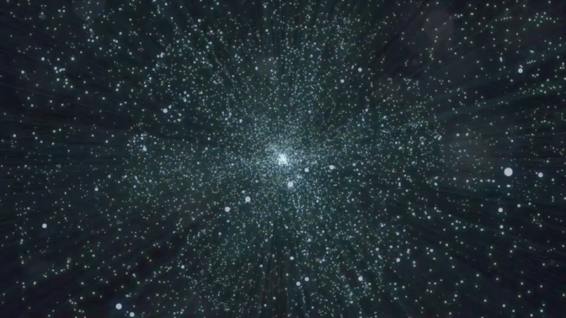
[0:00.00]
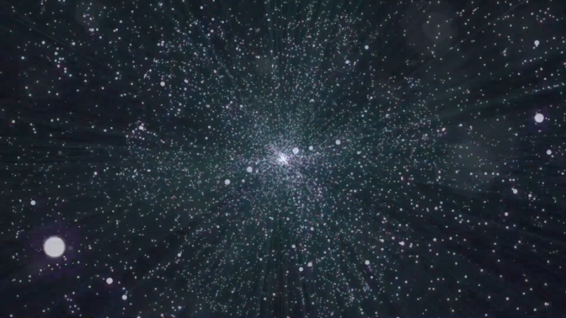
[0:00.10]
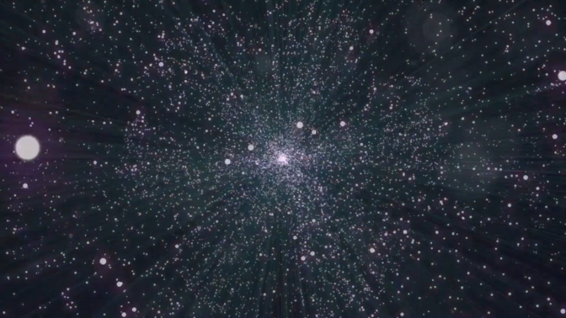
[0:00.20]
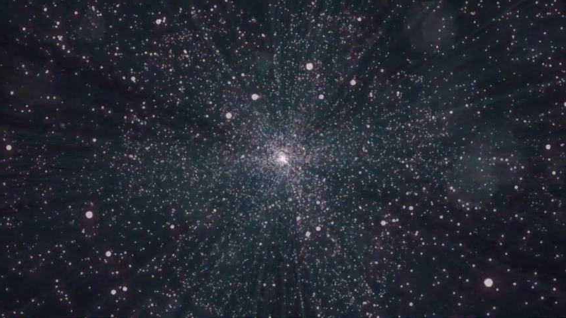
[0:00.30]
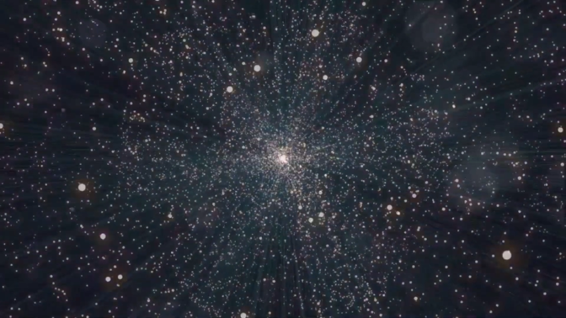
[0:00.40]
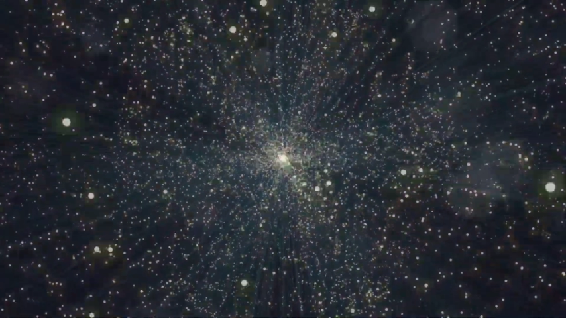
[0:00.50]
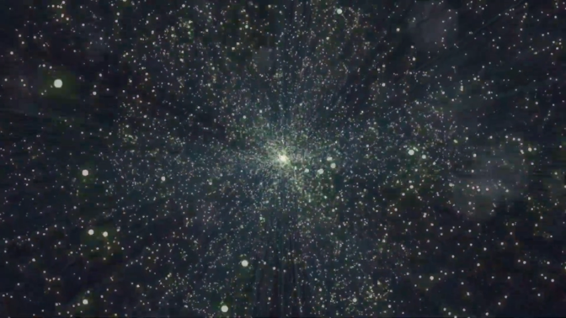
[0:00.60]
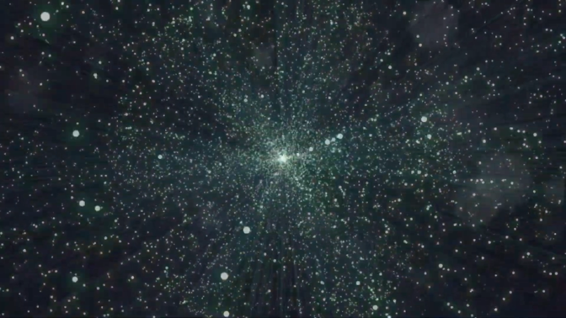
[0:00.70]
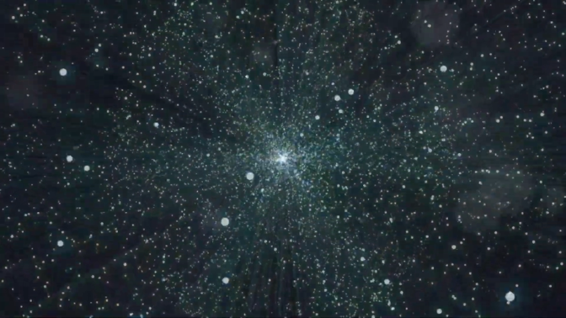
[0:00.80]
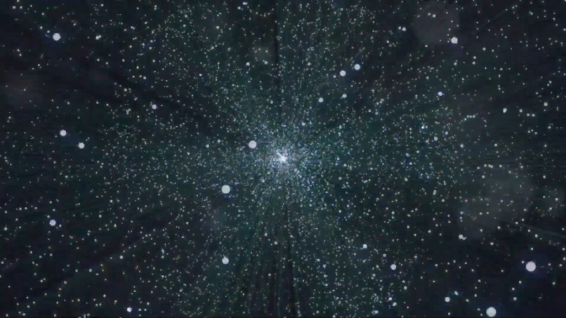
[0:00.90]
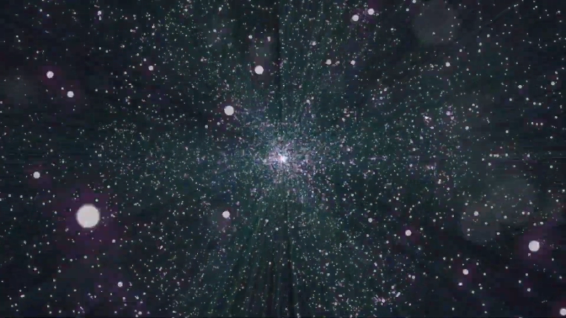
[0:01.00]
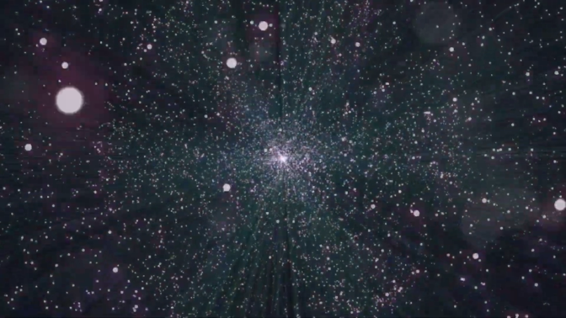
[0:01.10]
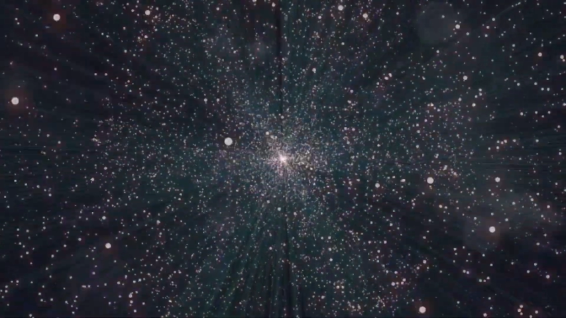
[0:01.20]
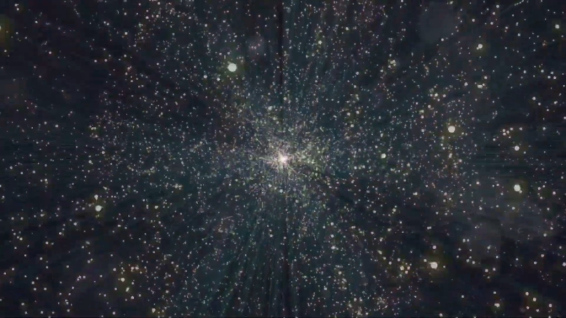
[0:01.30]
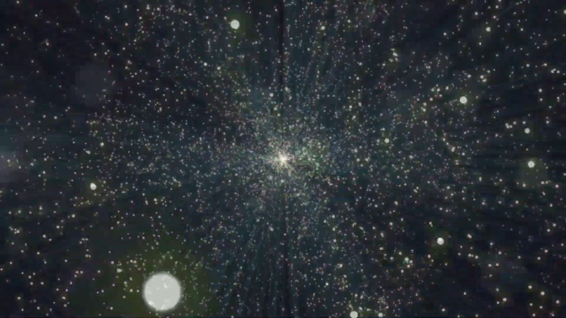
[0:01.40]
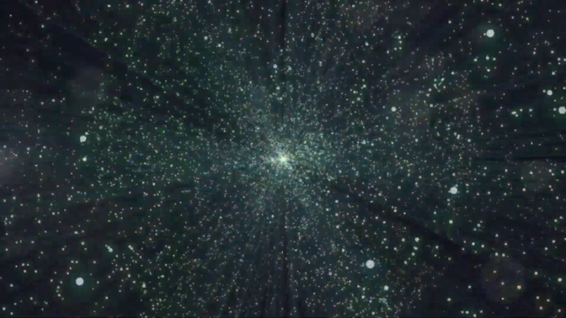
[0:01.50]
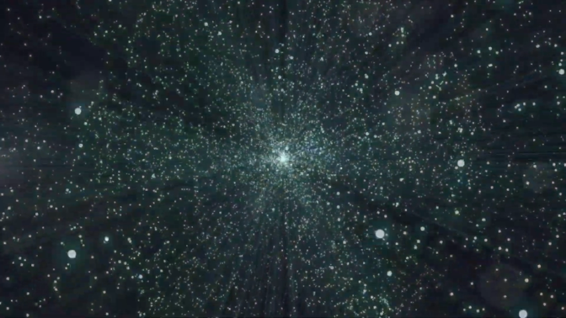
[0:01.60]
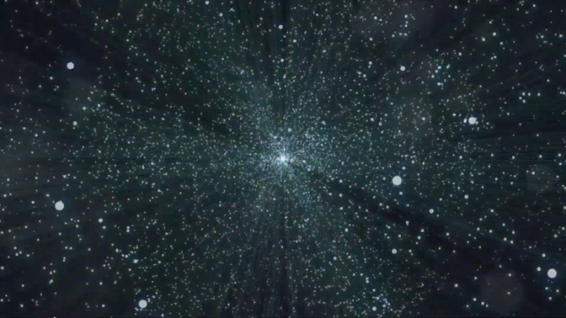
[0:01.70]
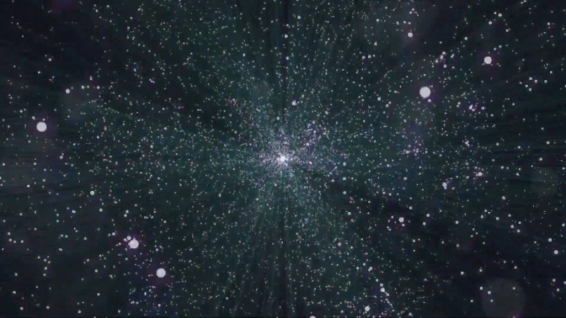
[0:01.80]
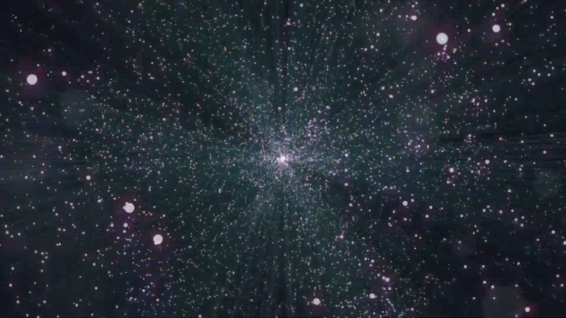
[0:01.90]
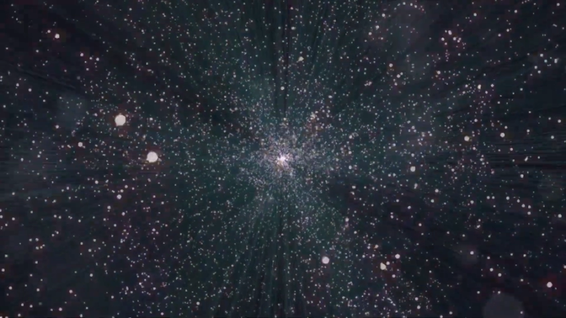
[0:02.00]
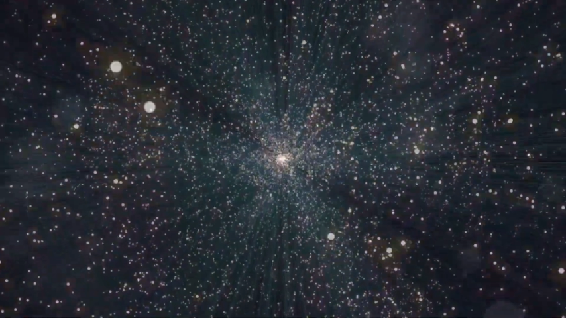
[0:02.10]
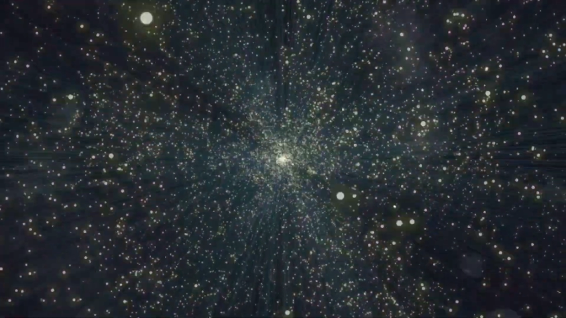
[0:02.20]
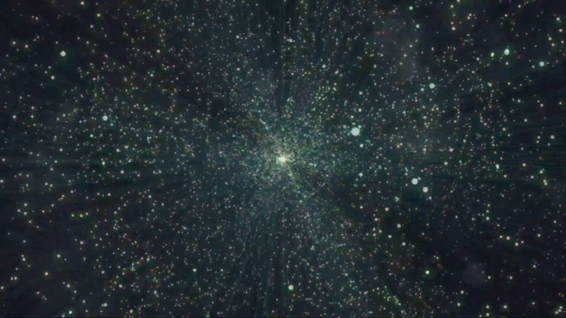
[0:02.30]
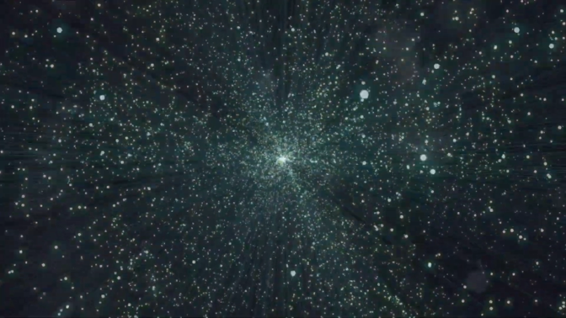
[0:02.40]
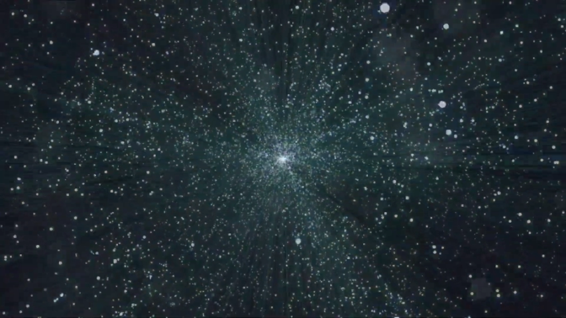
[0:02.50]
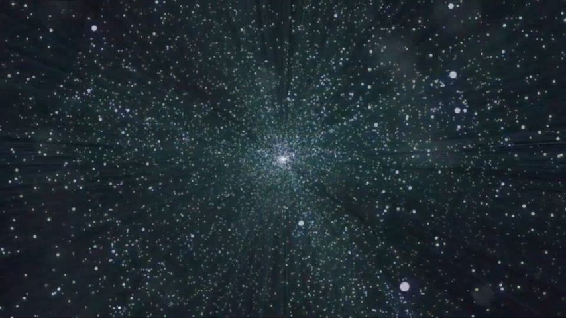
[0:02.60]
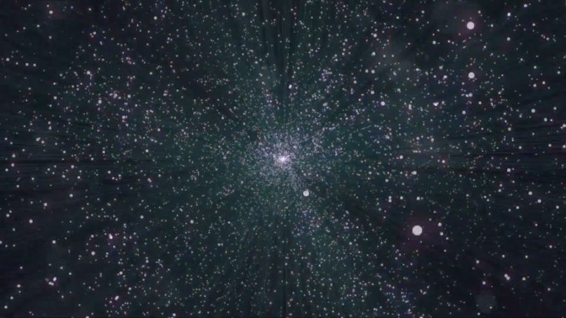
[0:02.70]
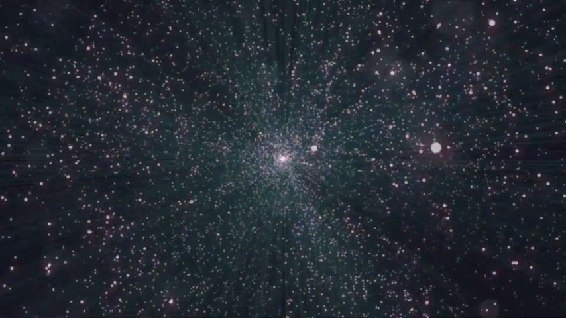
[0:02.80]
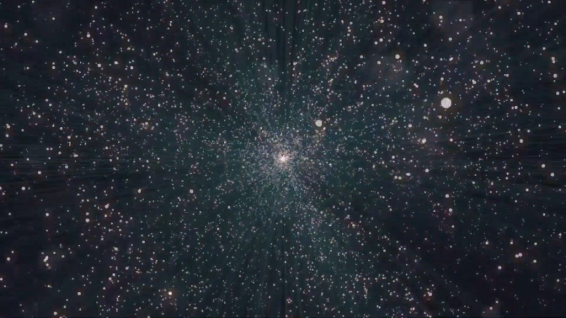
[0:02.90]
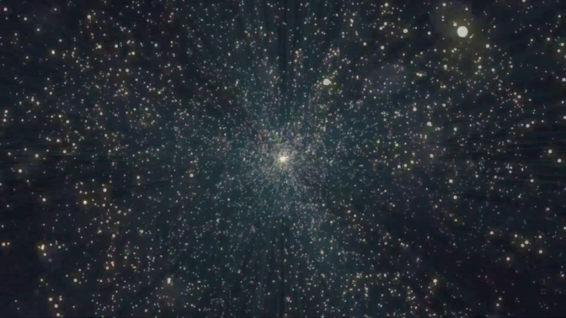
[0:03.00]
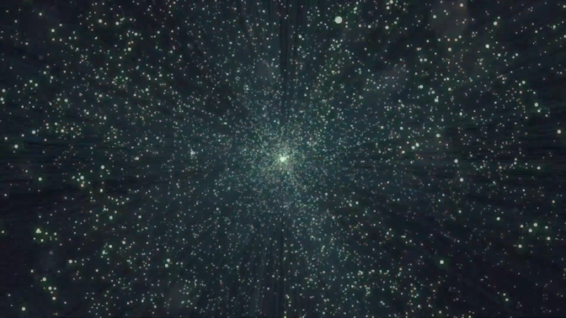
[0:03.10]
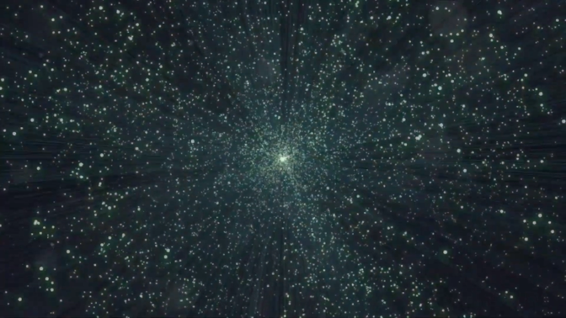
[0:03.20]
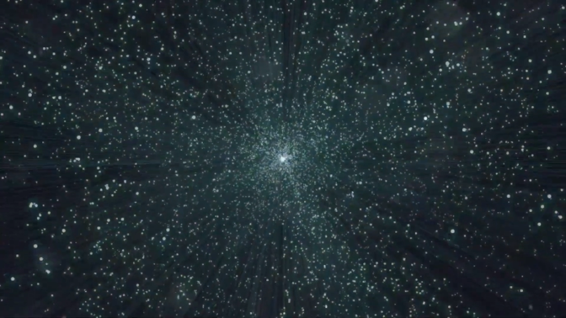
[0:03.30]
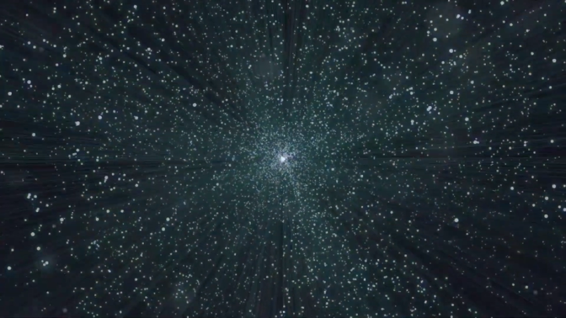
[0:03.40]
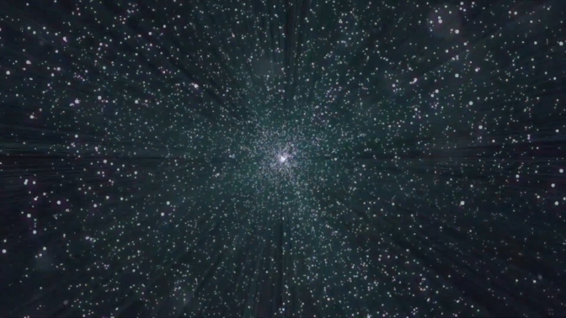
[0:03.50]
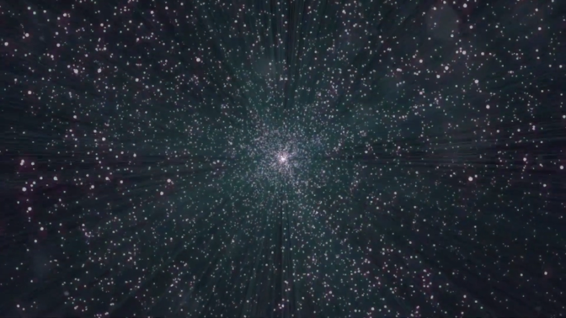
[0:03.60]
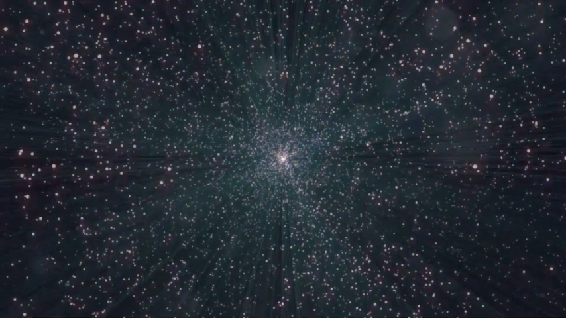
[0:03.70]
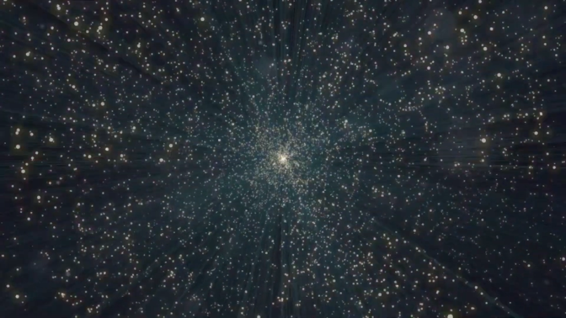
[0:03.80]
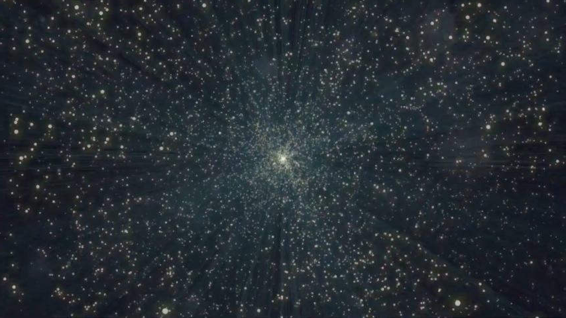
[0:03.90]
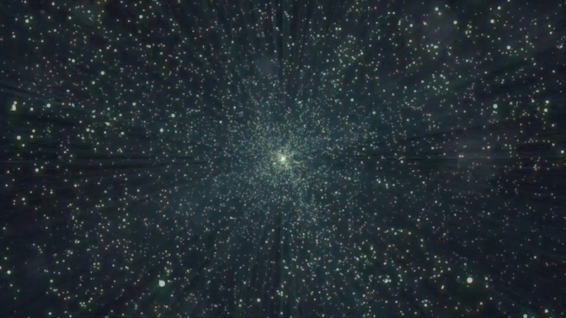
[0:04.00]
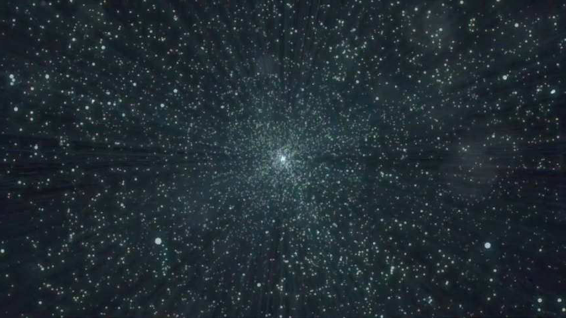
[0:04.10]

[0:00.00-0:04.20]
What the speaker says: [unreadable: no face in view]